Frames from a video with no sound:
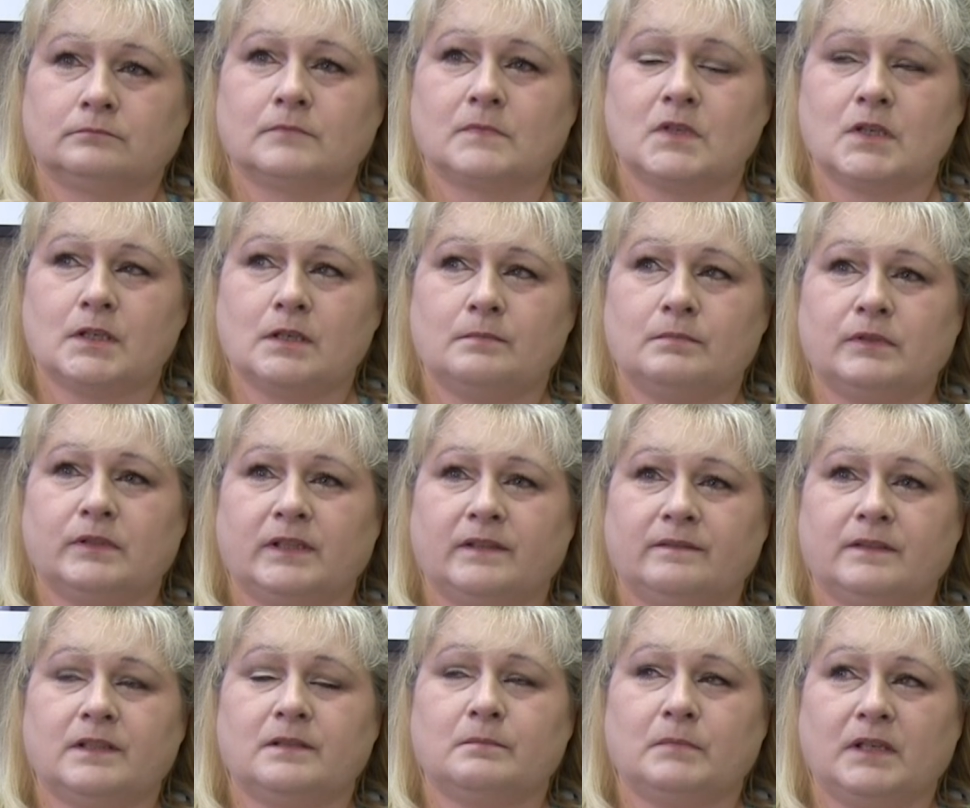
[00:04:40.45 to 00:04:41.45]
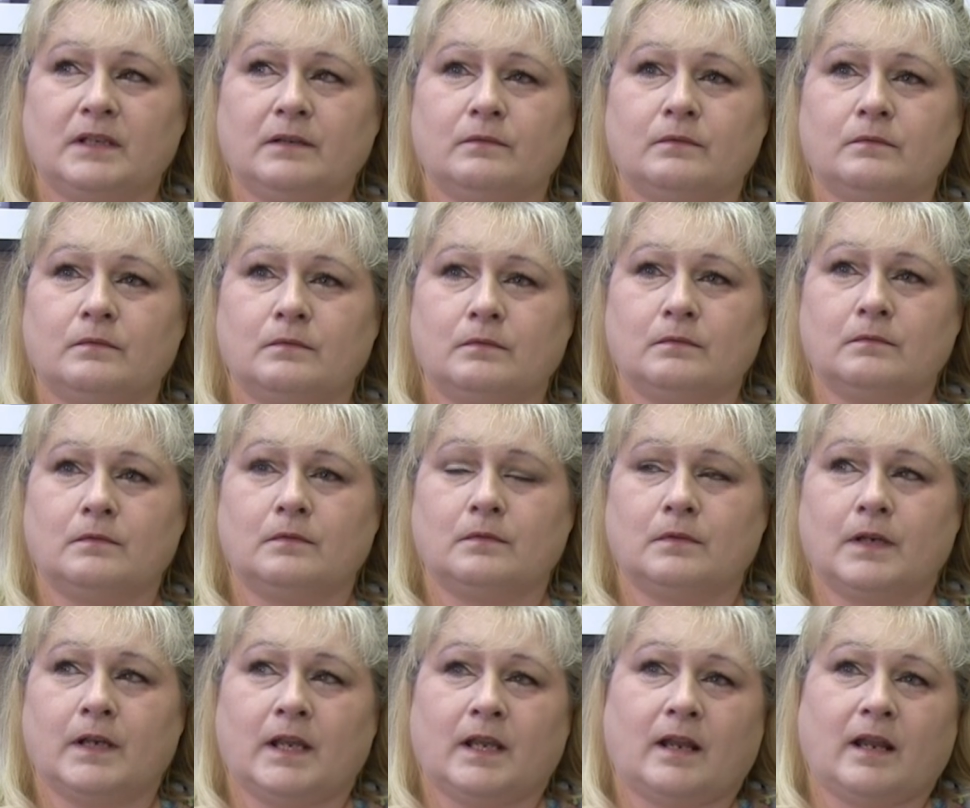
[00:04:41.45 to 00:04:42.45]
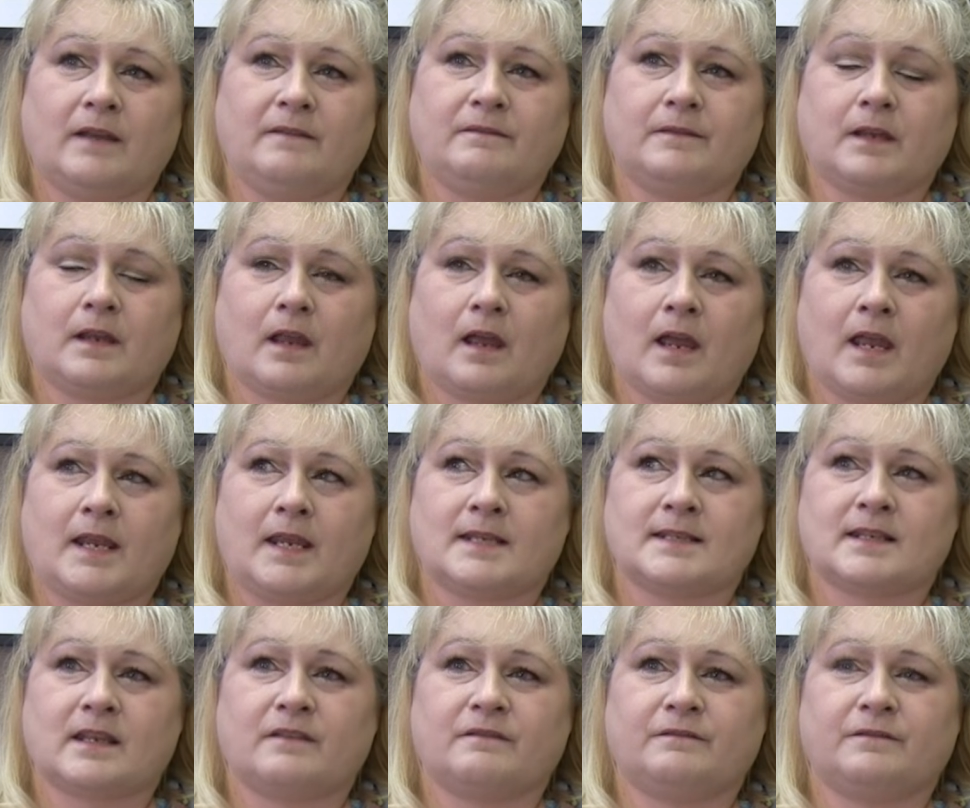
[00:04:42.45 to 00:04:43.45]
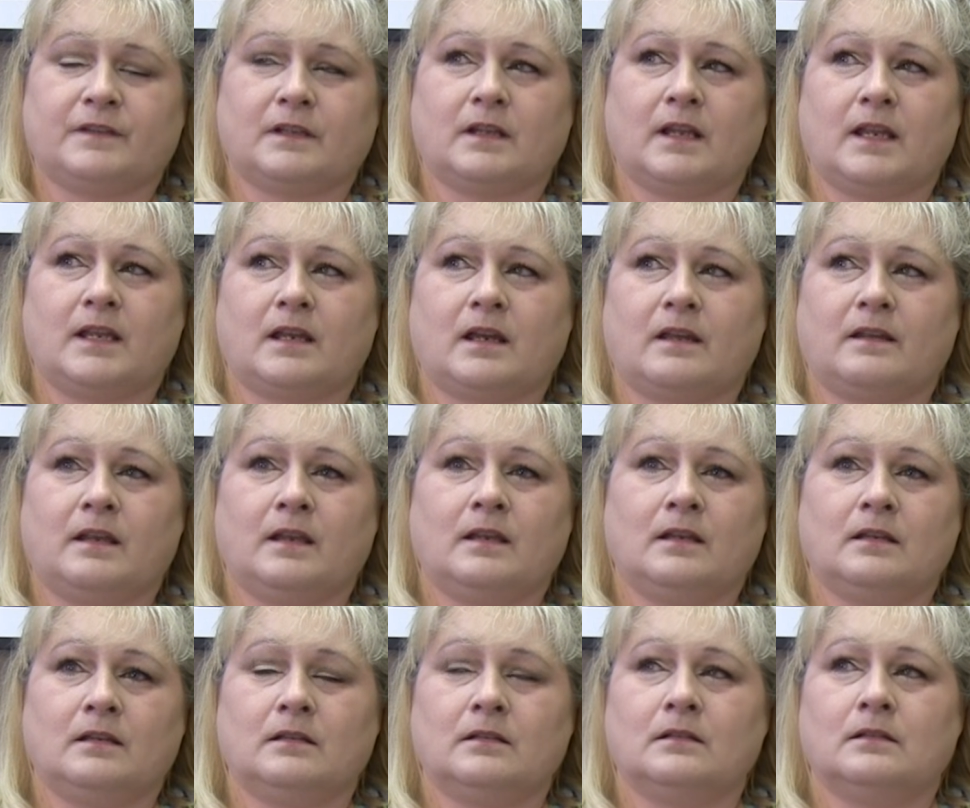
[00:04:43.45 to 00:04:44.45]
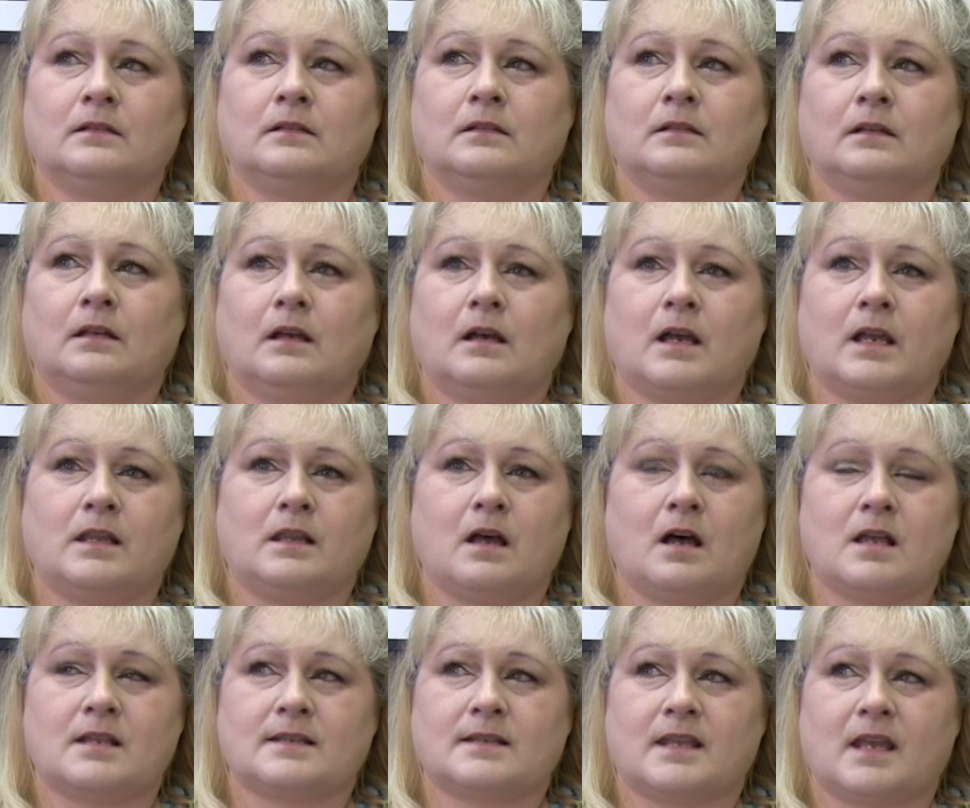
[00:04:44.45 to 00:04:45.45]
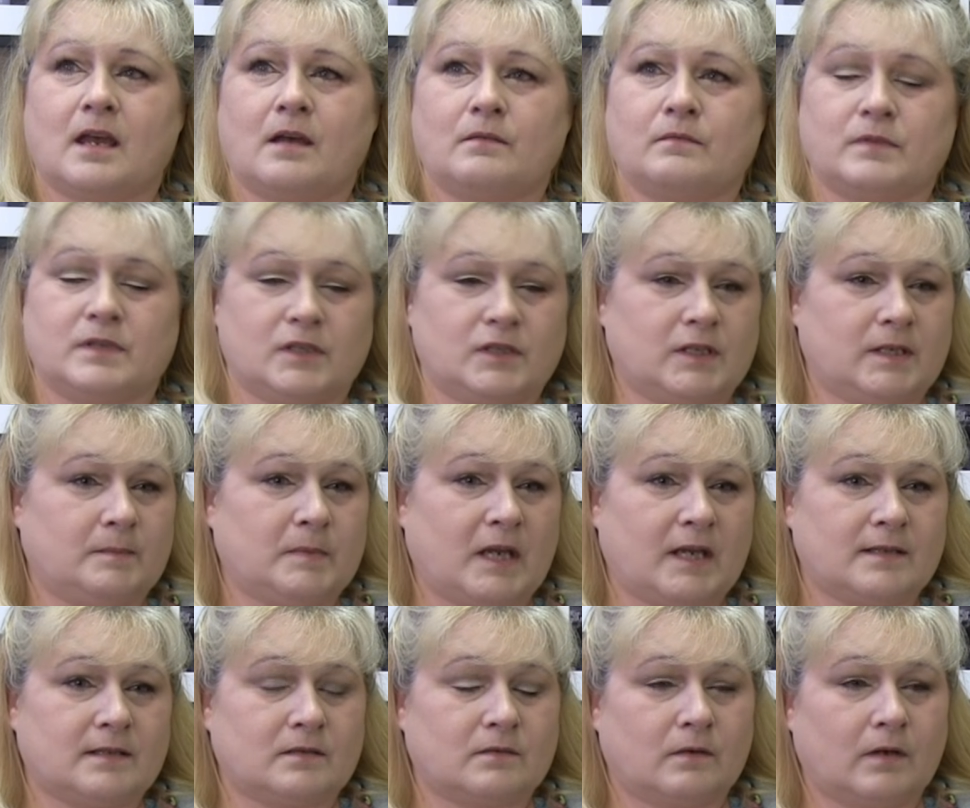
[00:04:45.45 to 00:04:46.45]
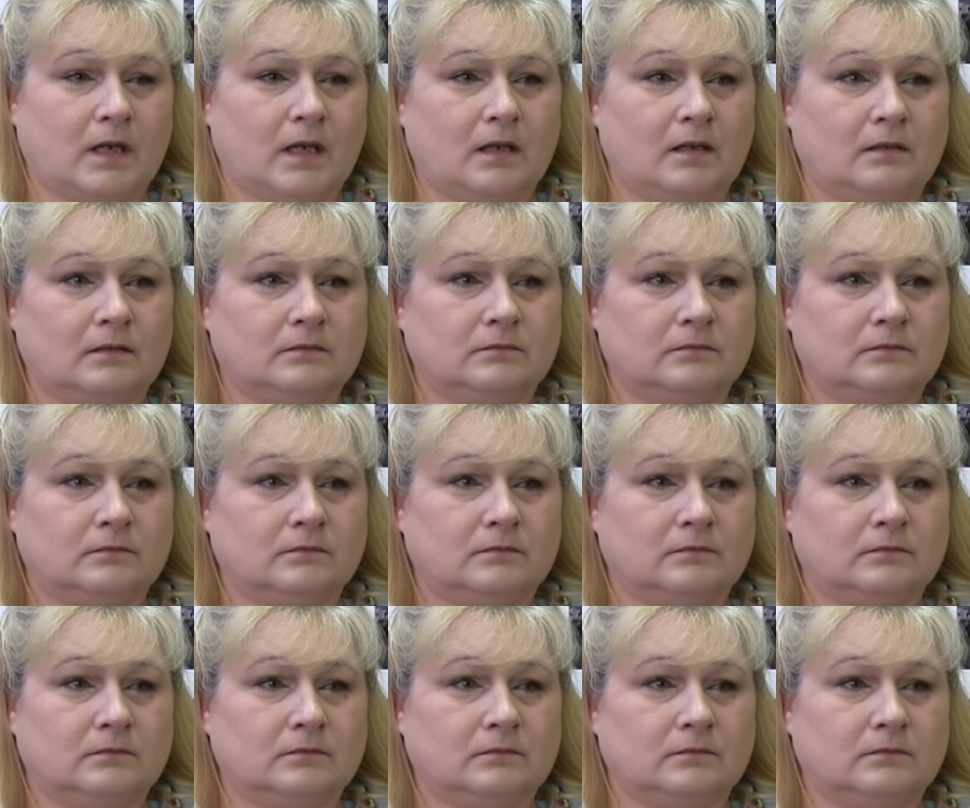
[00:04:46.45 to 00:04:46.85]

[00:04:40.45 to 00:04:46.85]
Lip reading: She believed in me, and I guess I feel like I lost that when she passed away.